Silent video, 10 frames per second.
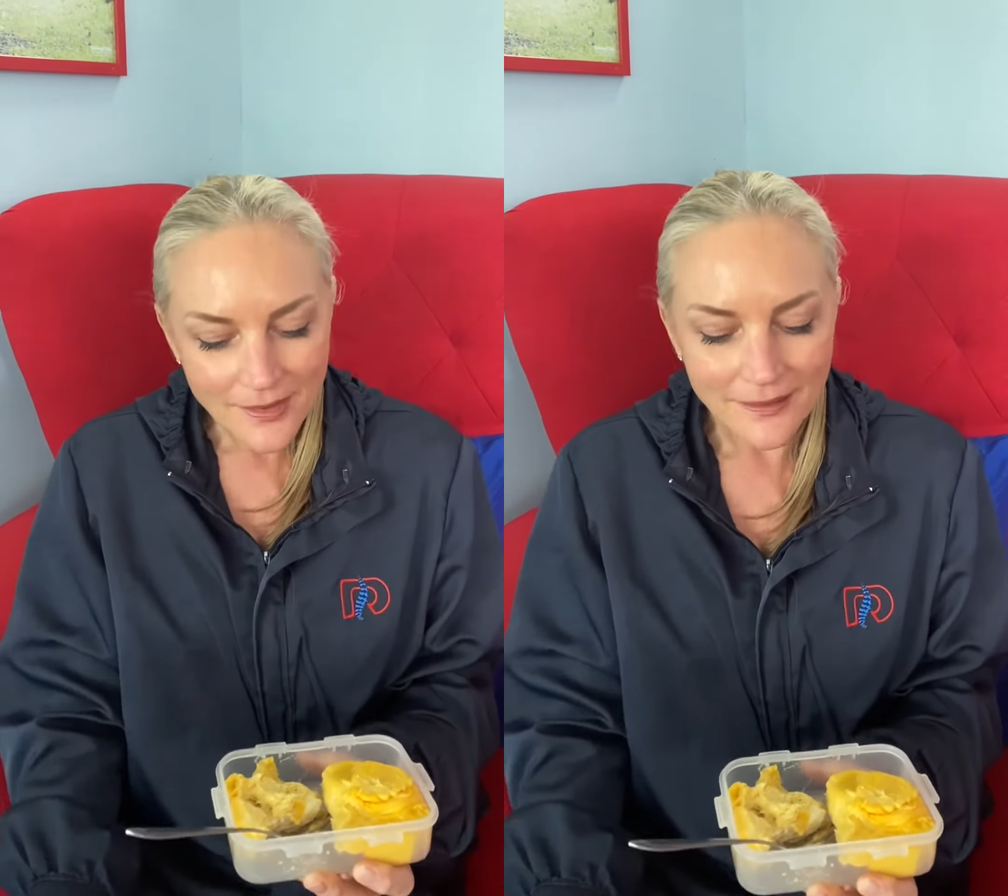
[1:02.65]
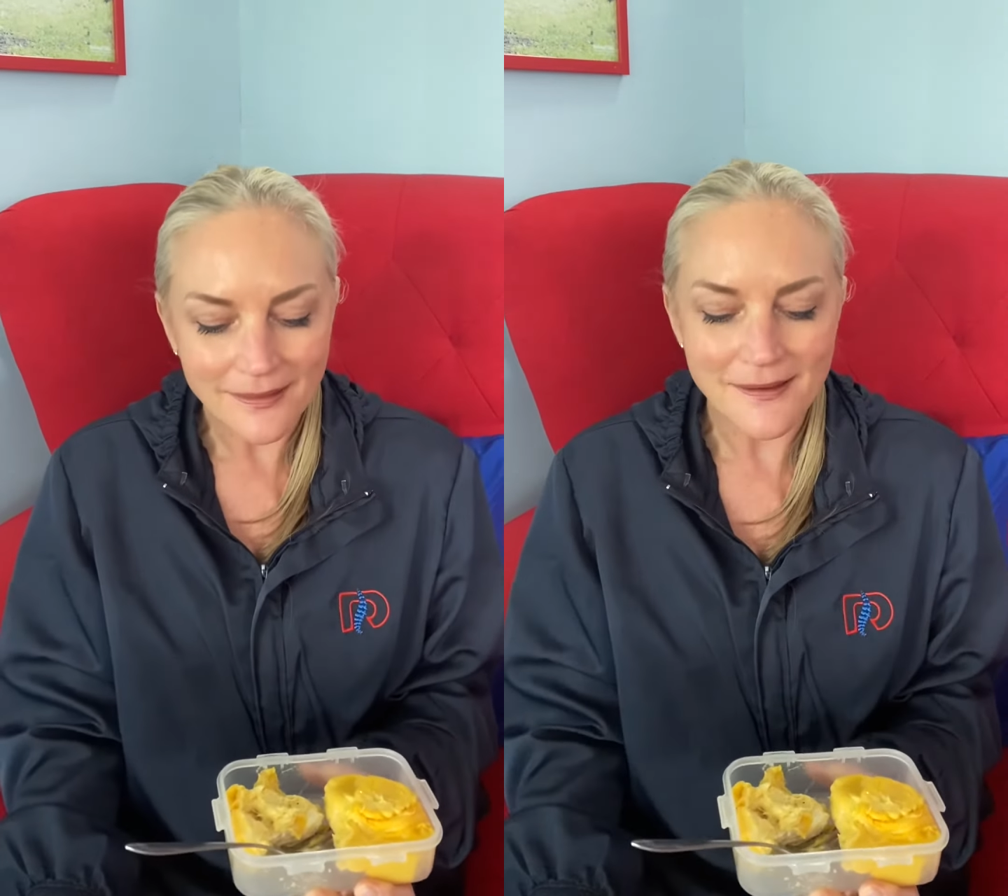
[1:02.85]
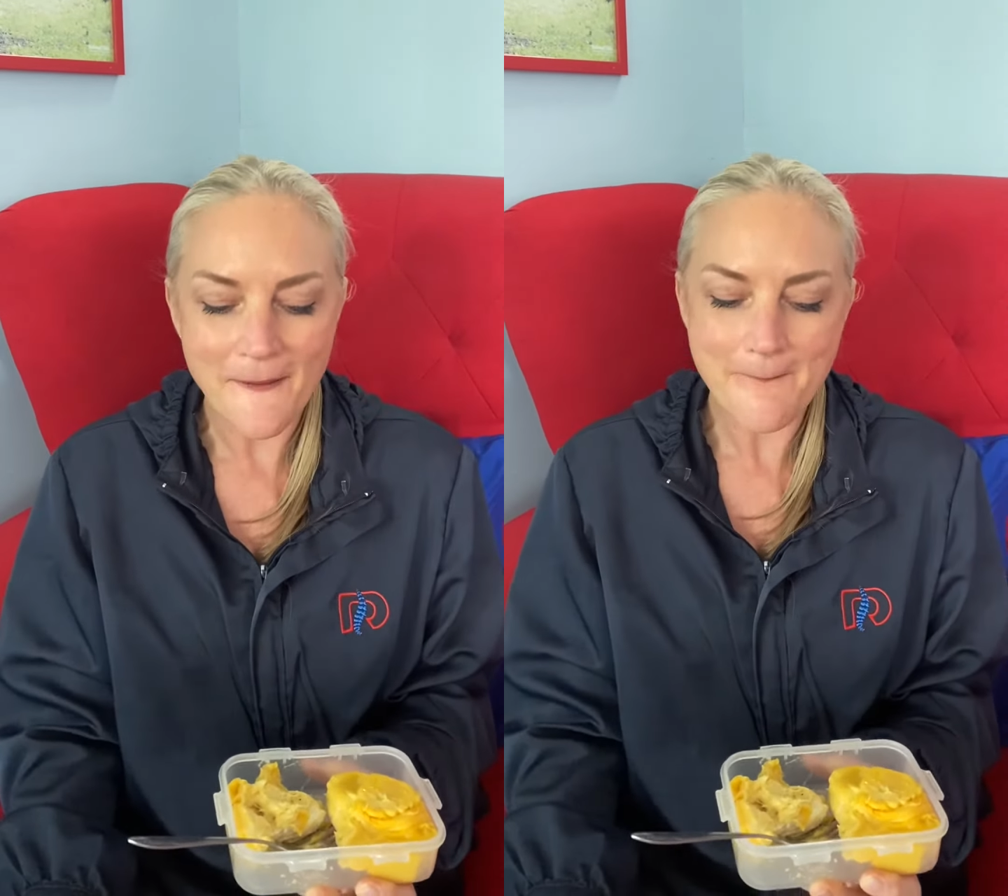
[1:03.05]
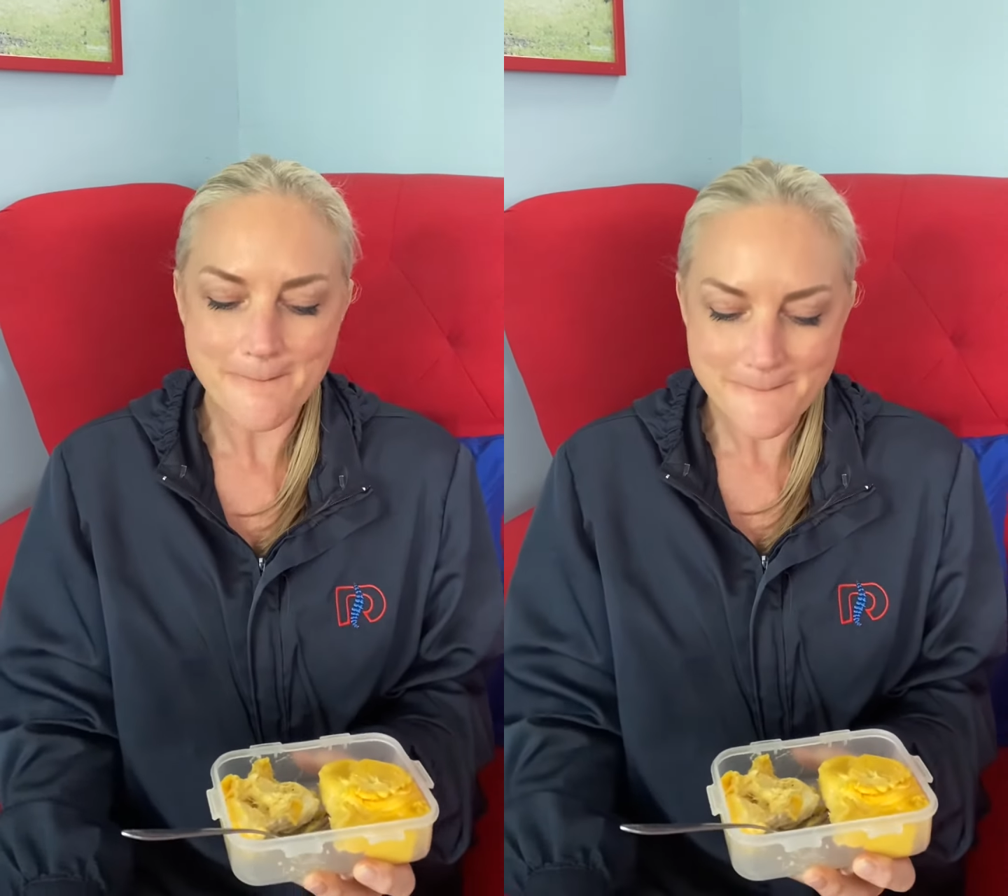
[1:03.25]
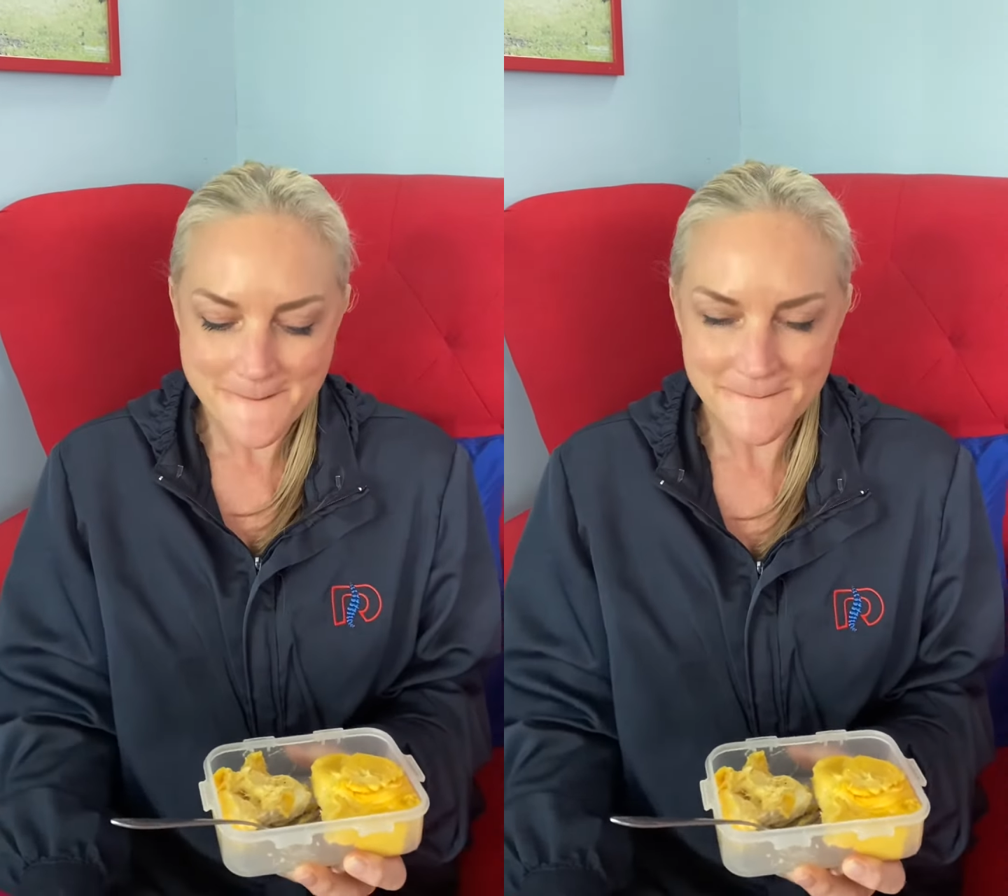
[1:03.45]

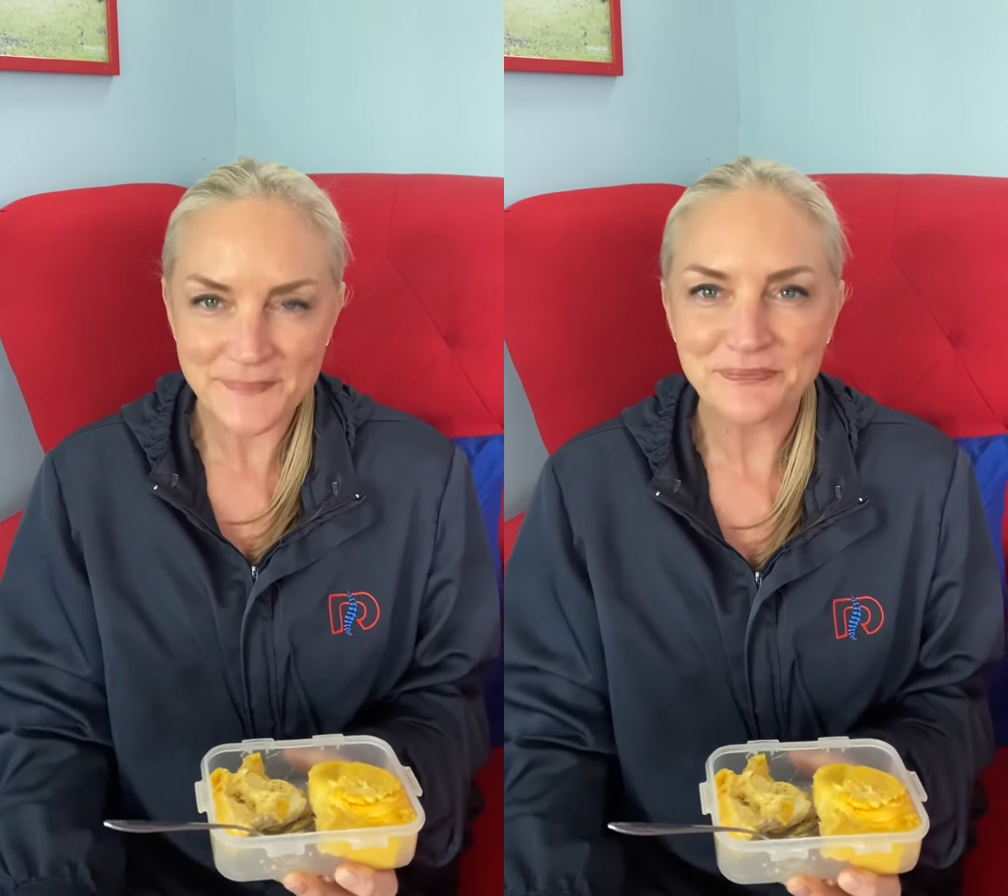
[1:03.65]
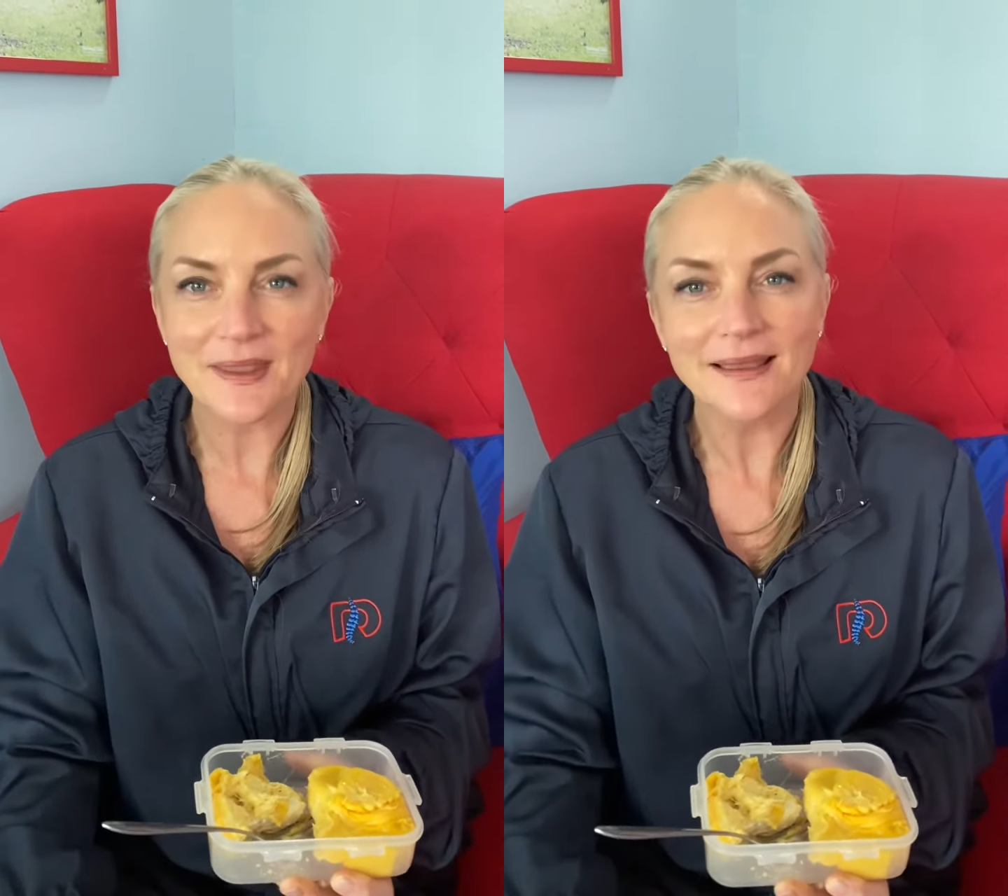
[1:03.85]
um, I'll